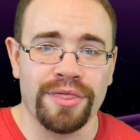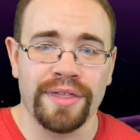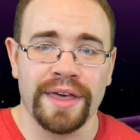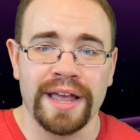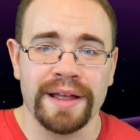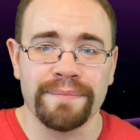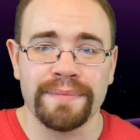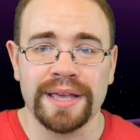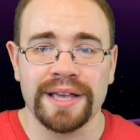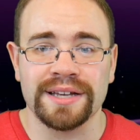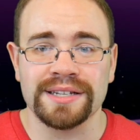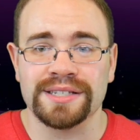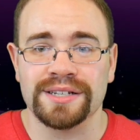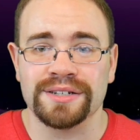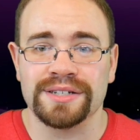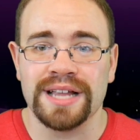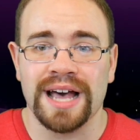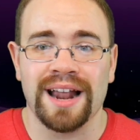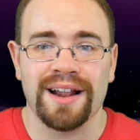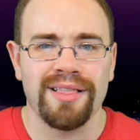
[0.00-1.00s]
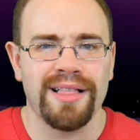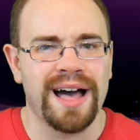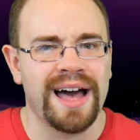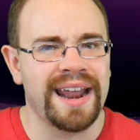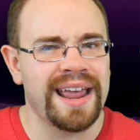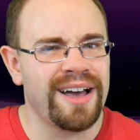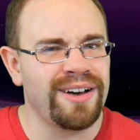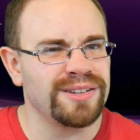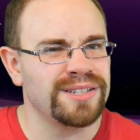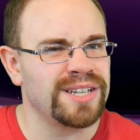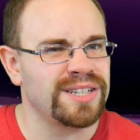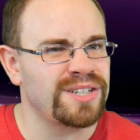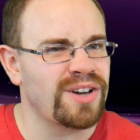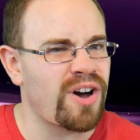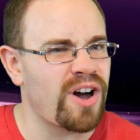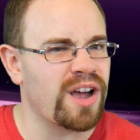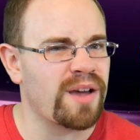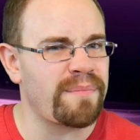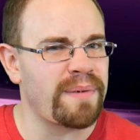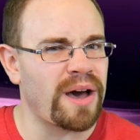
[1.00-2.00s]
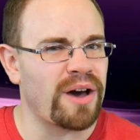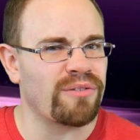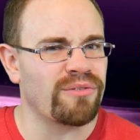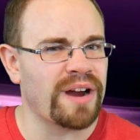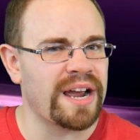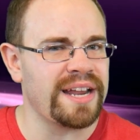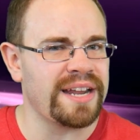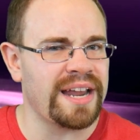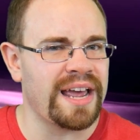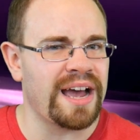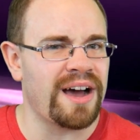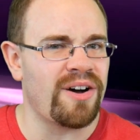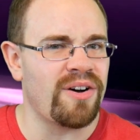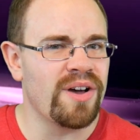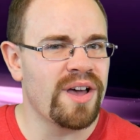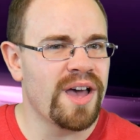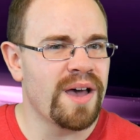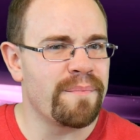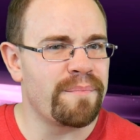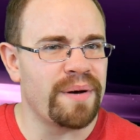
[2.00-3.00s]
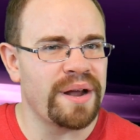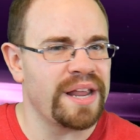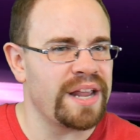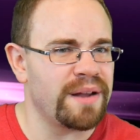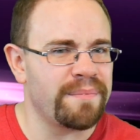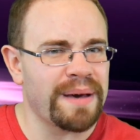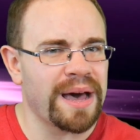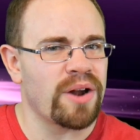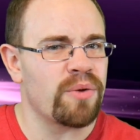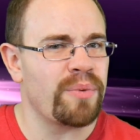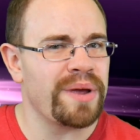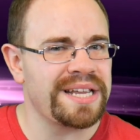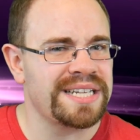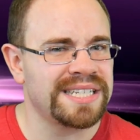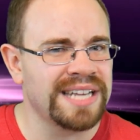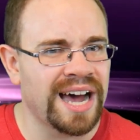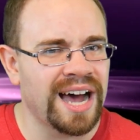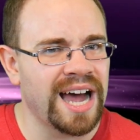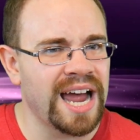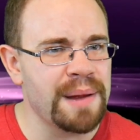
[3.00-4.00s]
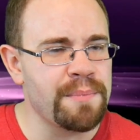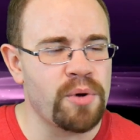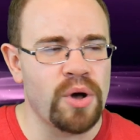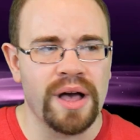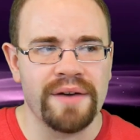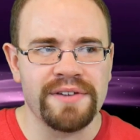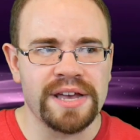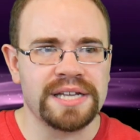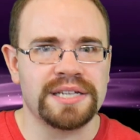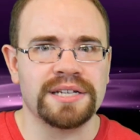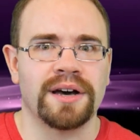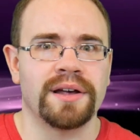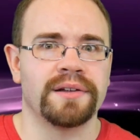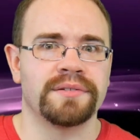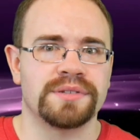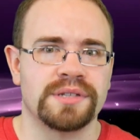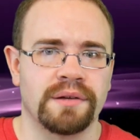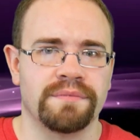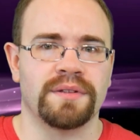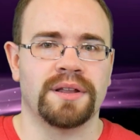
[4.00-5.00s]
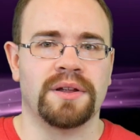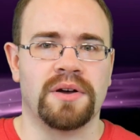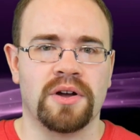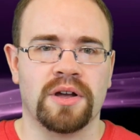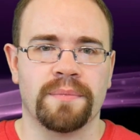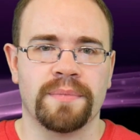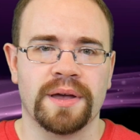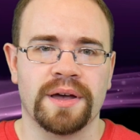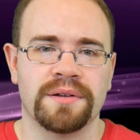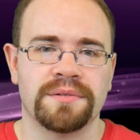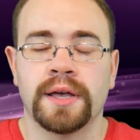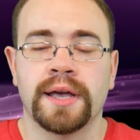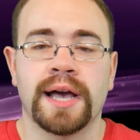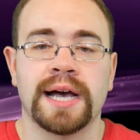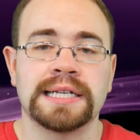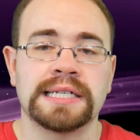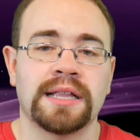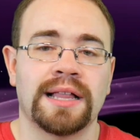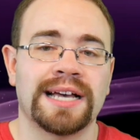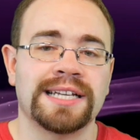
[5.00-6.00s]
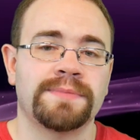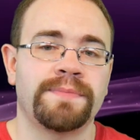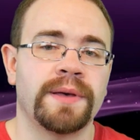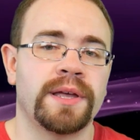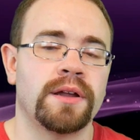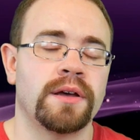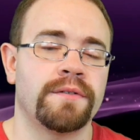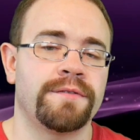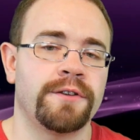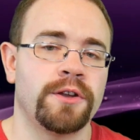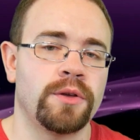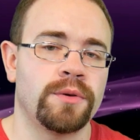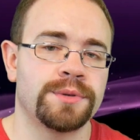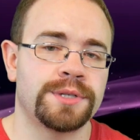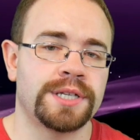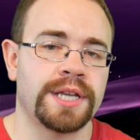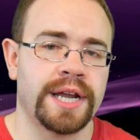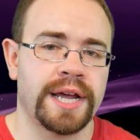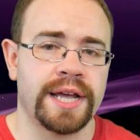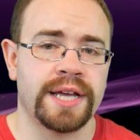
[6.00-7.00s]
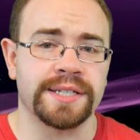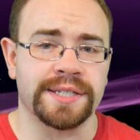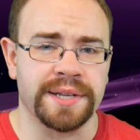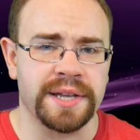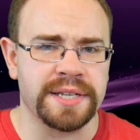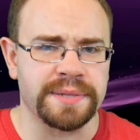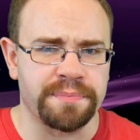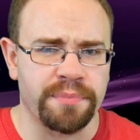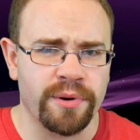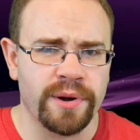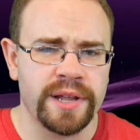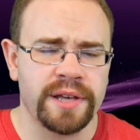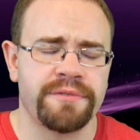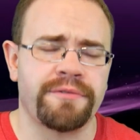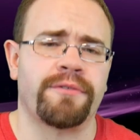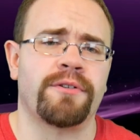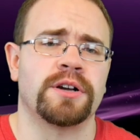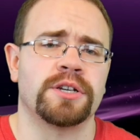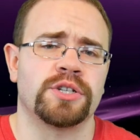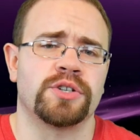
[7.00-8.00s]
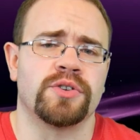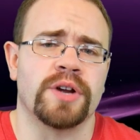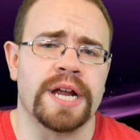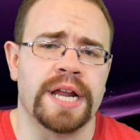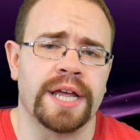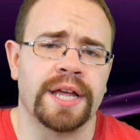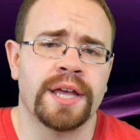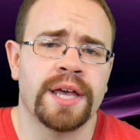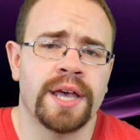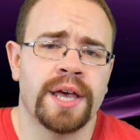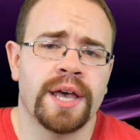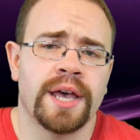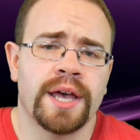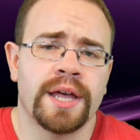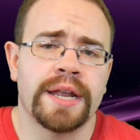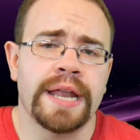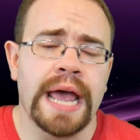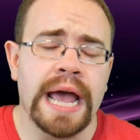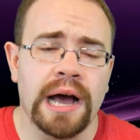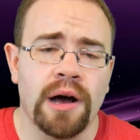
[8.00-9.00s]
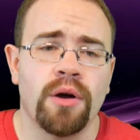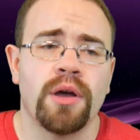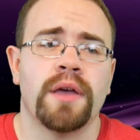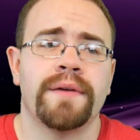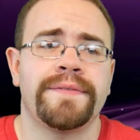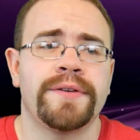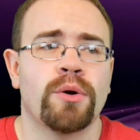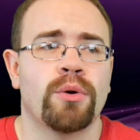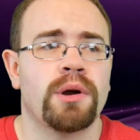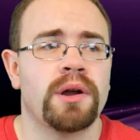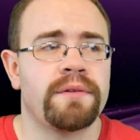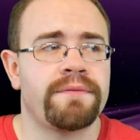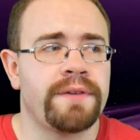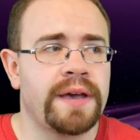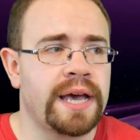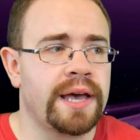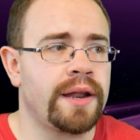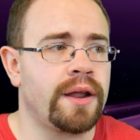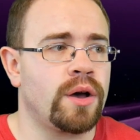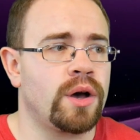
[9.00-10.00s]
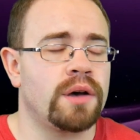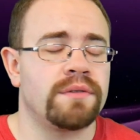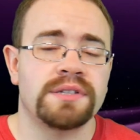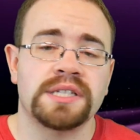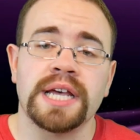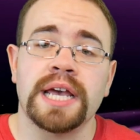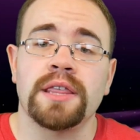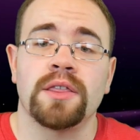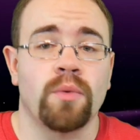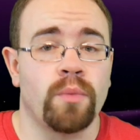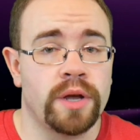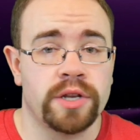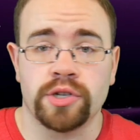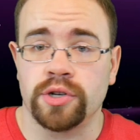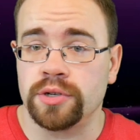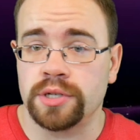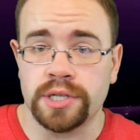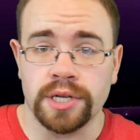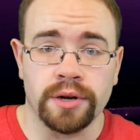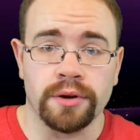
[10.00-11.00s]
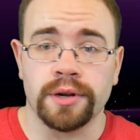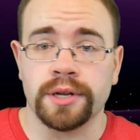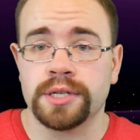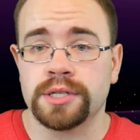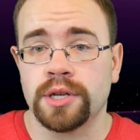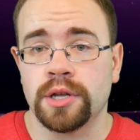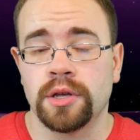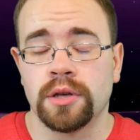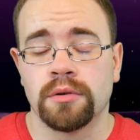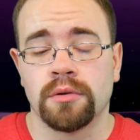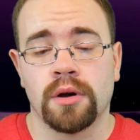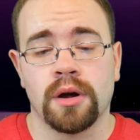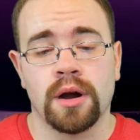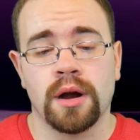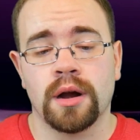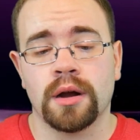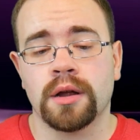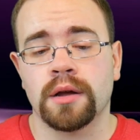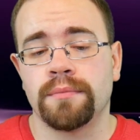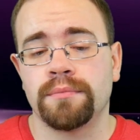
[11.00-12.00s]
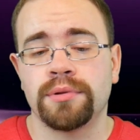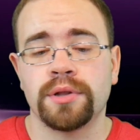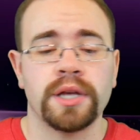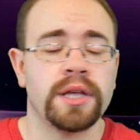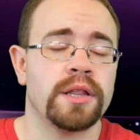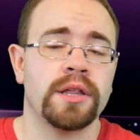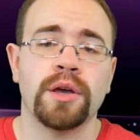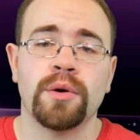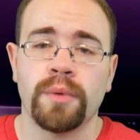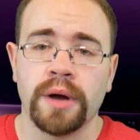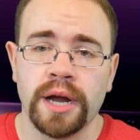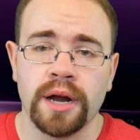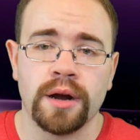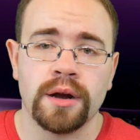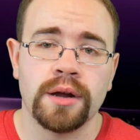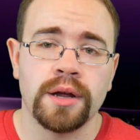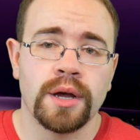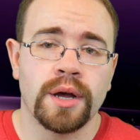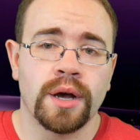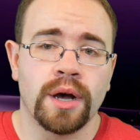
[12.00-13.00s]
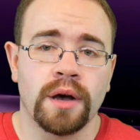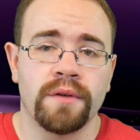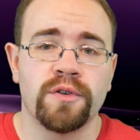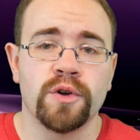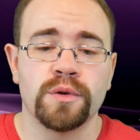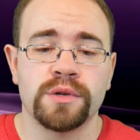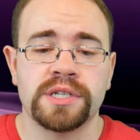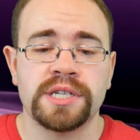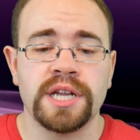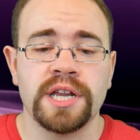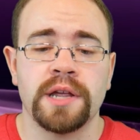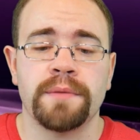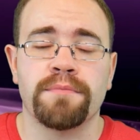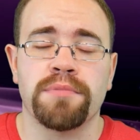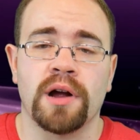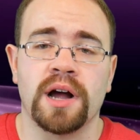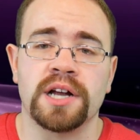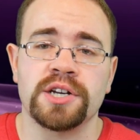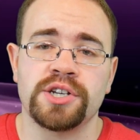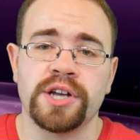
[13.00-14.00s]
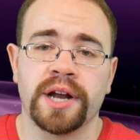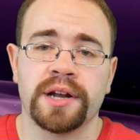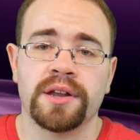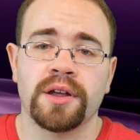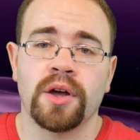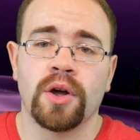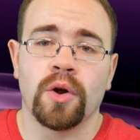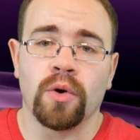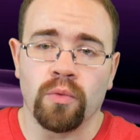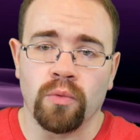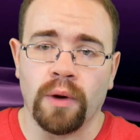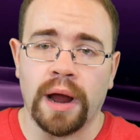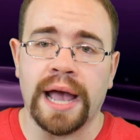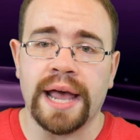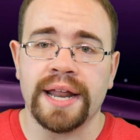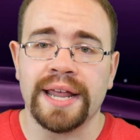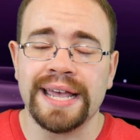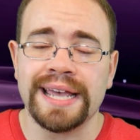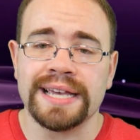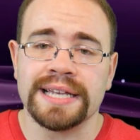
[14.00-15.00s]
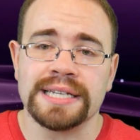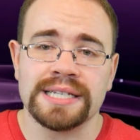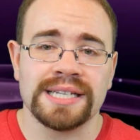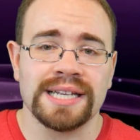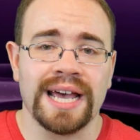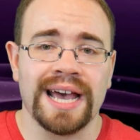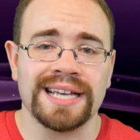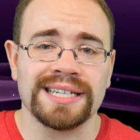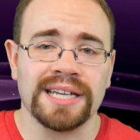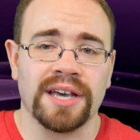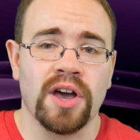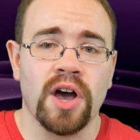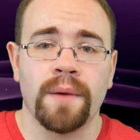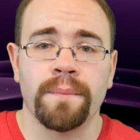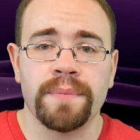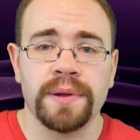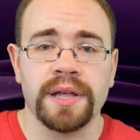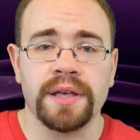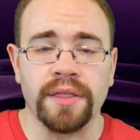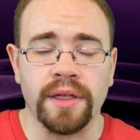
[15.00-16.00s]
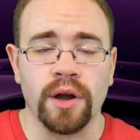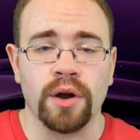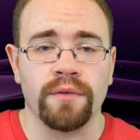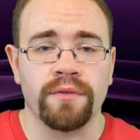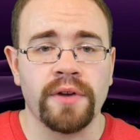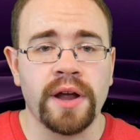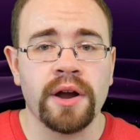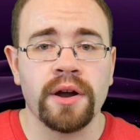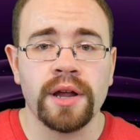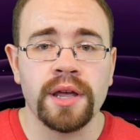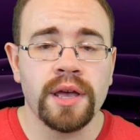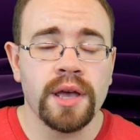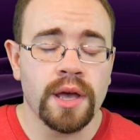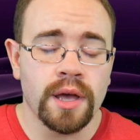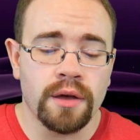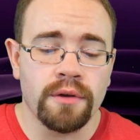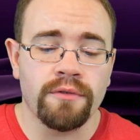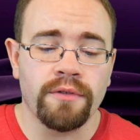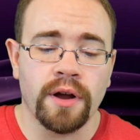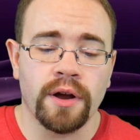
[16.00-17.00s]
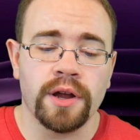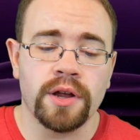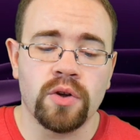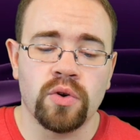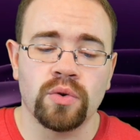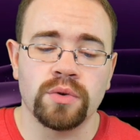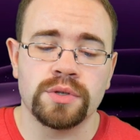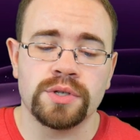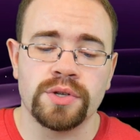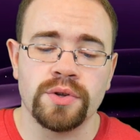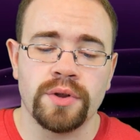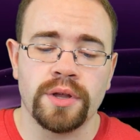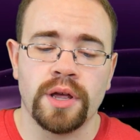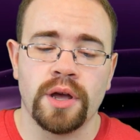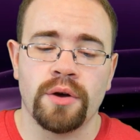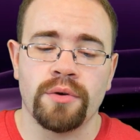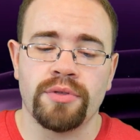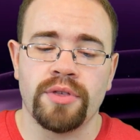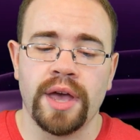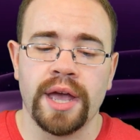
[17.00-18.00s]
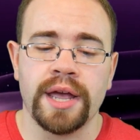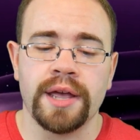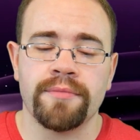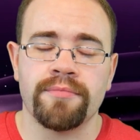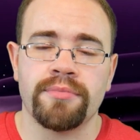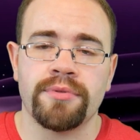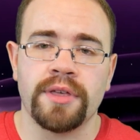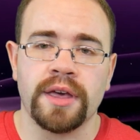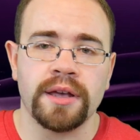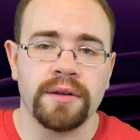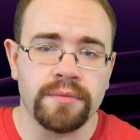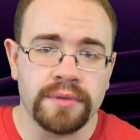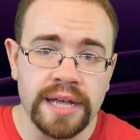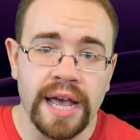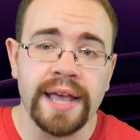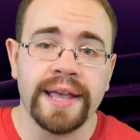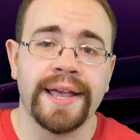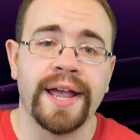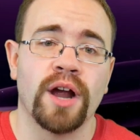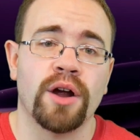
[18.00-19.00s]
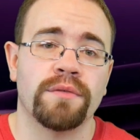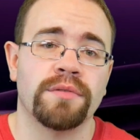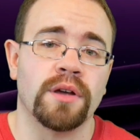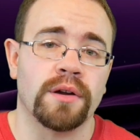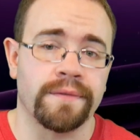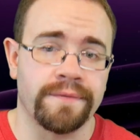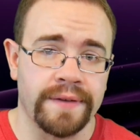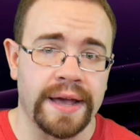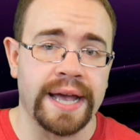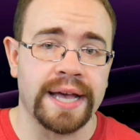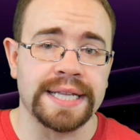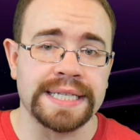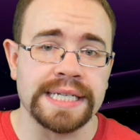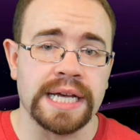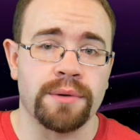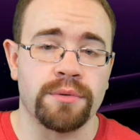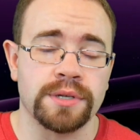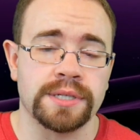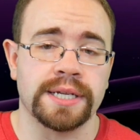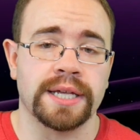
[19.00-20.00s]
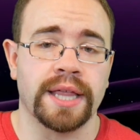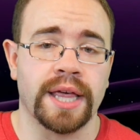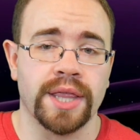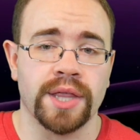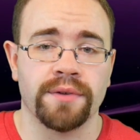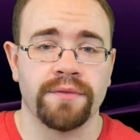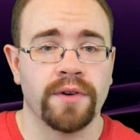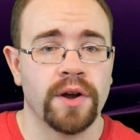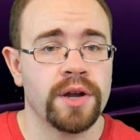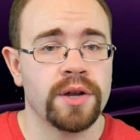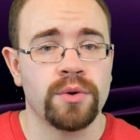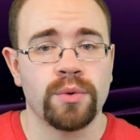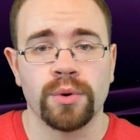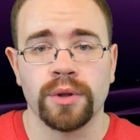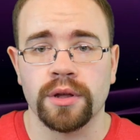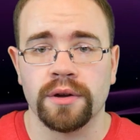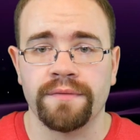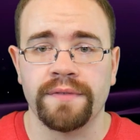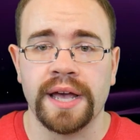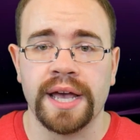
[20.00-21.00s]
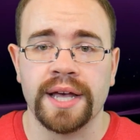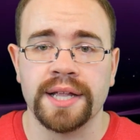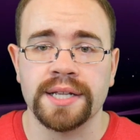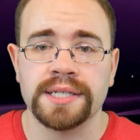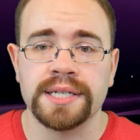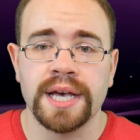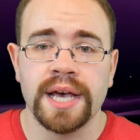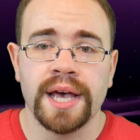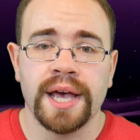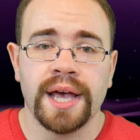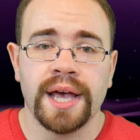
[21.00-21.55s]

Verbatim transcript: thing, because there's not a lot else to talk about right now, but in about a week's time, we'll have a ton of stuff to talk about. And guys, the last bit of news today is, is pretty frustrating. Now, if you're a fan of, say, the Witcher series, you are completely aware of who C D Projekt Red is as a company. They are a very, very cool studio. They, they take care of their fans, I will say that. They're very cool to their fans.